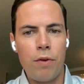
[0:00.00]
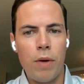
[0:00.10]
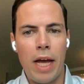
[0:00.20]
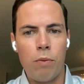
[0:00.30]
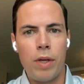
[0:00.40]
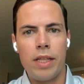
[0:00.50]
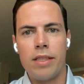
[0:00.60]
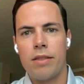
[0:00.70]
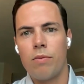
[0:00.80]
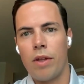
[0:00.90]
a few
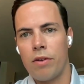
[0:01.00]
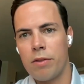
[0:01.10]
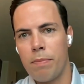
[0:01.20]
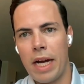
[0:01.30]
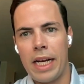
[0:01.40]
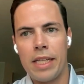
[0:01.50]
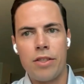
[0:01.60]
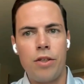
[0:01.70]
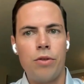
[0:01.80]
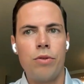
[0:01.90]
headwinds, whether it's
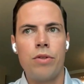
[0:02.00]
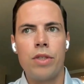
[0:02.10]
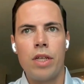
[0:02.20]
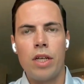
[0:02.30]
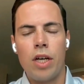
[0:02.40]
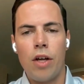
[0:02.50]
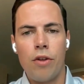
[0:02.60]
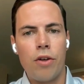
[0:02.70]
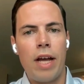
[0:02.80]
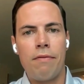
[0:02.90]
Binance news,
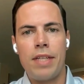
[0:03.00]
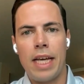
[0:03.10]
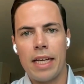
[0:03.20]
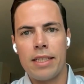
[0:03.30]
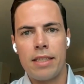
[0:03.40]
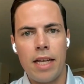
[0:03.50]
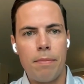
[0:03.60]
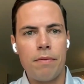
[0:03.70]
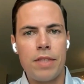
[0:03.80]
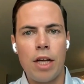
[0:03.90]
other FTX
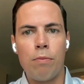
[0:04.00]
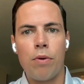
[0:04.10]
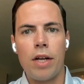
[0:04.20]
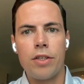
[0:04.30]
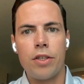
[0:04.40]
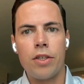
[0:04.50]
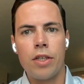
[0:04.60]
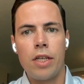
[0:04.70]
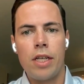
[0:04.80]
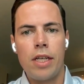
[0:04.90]
type of sell
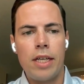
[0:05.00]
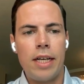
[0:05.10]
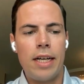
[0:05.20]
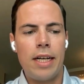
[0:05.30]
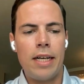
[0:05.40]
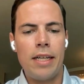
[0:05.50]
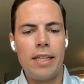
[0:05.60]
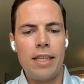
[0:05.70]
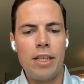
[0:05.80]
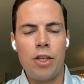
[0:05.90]
pressure.
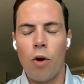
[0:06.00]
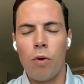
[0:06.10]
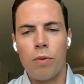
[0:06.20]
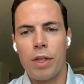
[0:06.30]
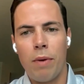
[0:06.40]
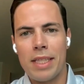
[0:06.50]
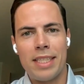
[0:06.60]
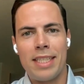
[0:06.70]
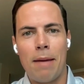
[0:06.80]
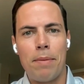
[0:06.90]
No one really wants
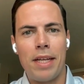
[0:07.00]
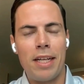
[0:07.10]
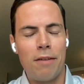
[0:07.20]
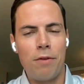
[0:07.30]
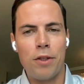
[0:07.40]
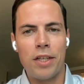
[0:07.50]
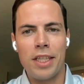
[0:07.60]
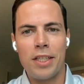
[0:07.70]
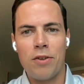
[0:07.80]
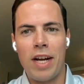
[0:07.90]
to step in. And if you look
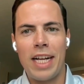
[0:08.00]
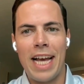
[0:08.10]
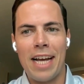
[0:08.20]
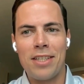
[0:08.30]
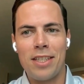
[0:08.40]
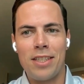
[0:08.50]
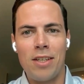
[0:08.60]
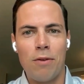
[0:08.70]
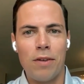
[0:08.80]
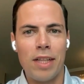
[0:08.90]
at the trading action
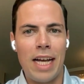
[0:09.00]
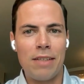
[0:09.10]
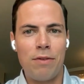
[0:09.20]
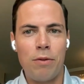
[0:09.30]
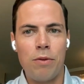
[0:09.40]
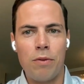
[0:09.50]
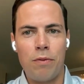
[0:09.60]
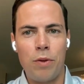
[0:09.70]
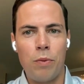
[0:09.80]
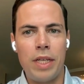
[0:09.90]
over the last few
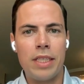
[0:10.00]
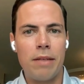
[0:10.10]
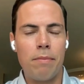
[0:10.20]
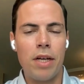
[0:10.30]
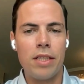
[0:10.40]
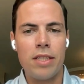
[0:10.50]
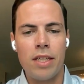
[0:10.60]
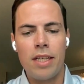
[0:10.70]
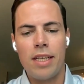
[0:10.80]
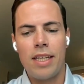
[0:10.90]
weeks and months,